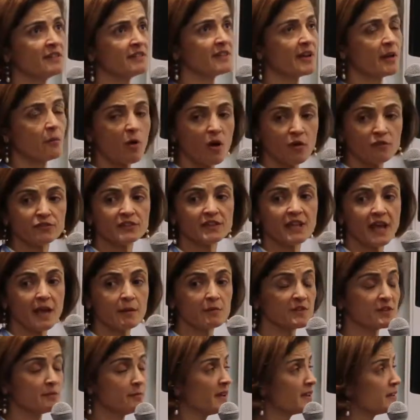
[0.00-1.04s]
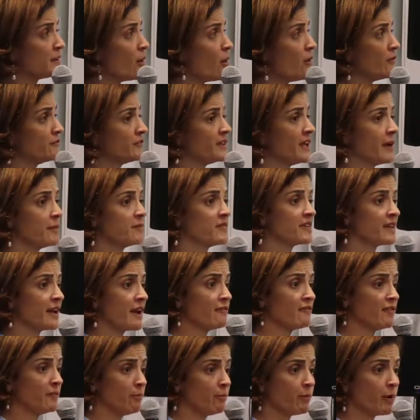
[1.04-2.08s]
some of them, but all of them
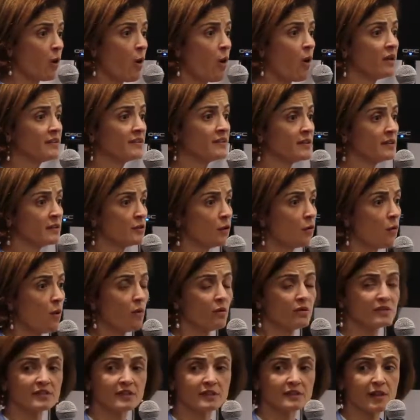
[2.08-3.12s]
have pros and cons,